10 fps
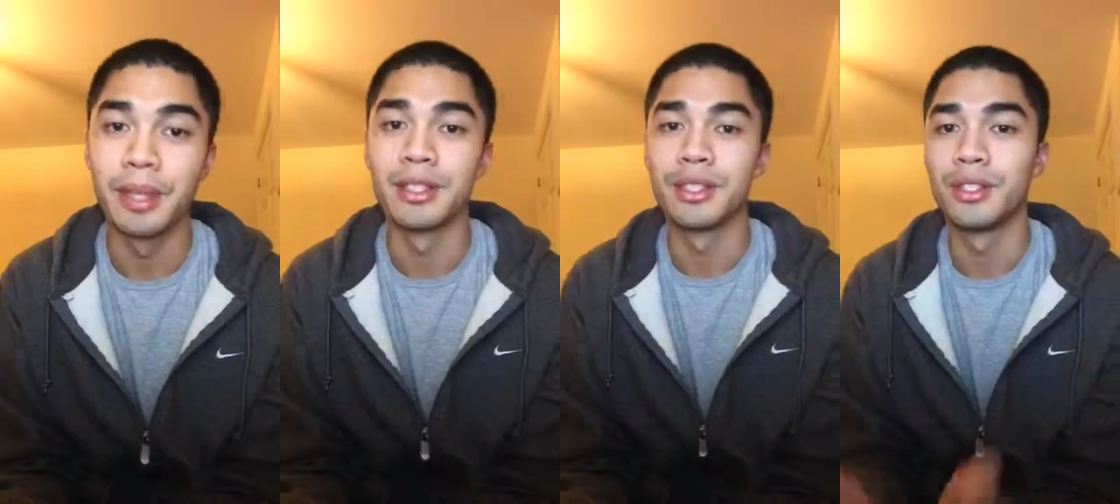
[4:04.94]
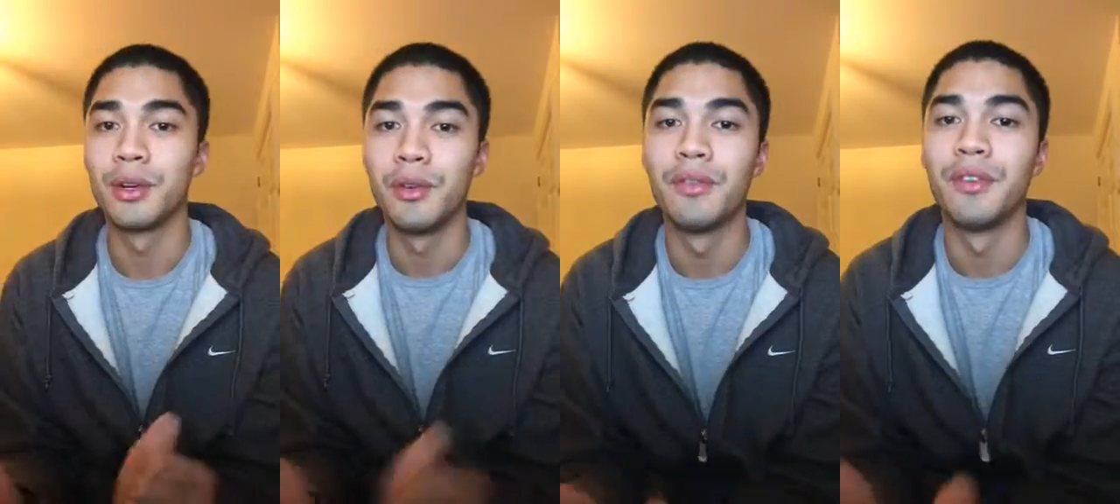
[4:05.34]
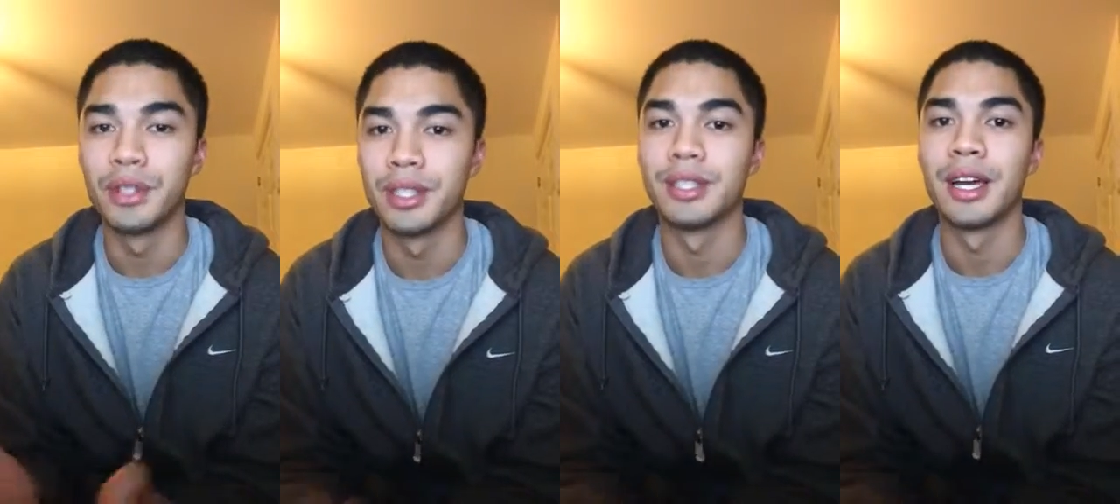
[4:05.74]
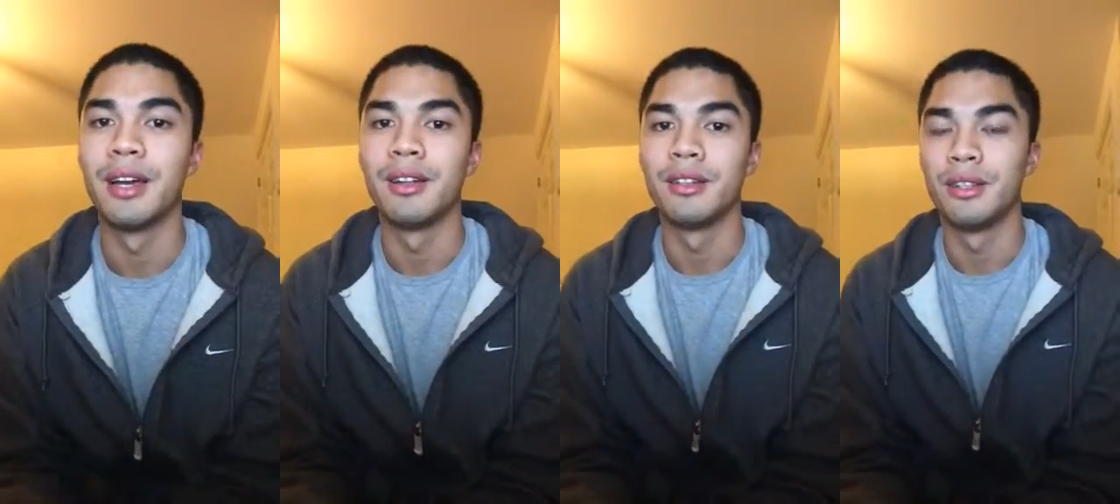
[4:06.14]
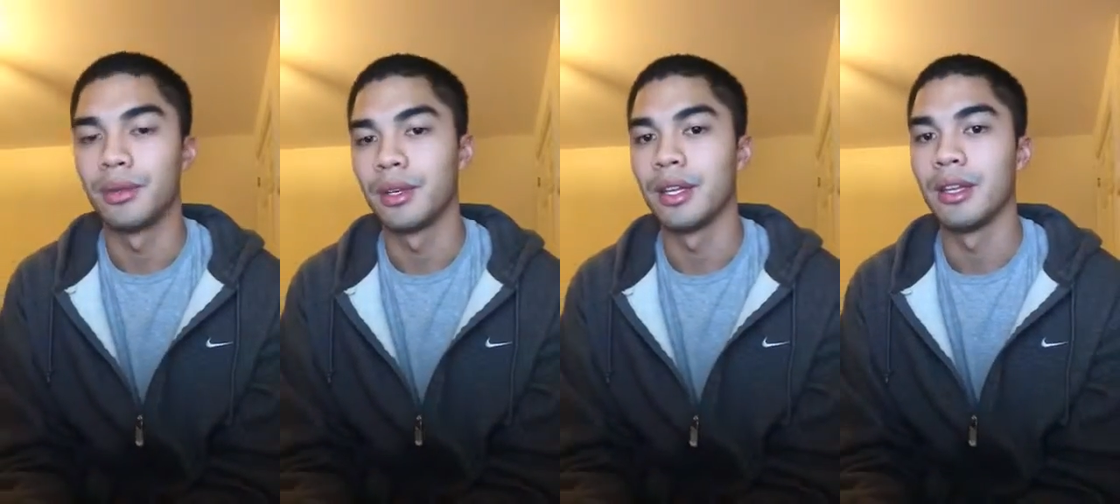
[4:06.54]
because it's so versatile.
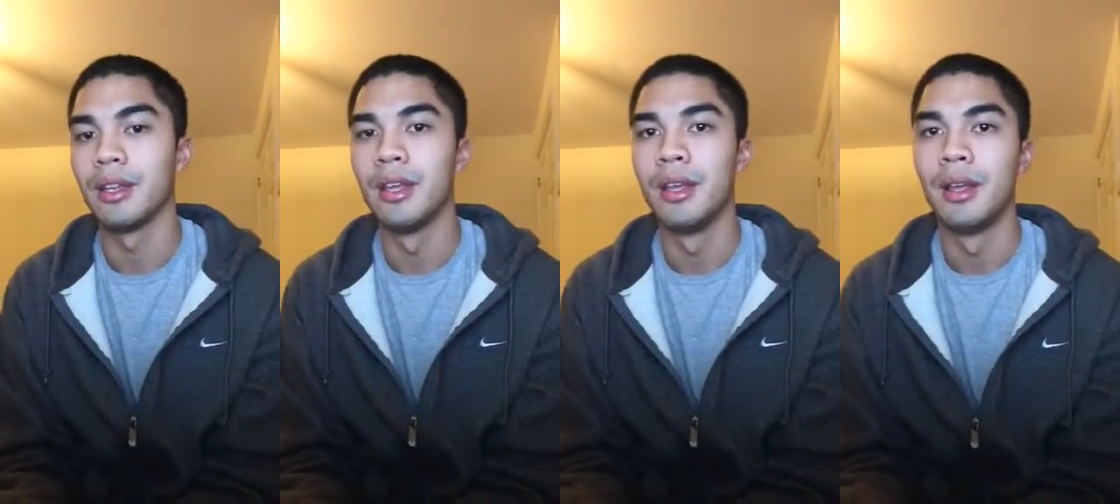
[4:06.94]
You can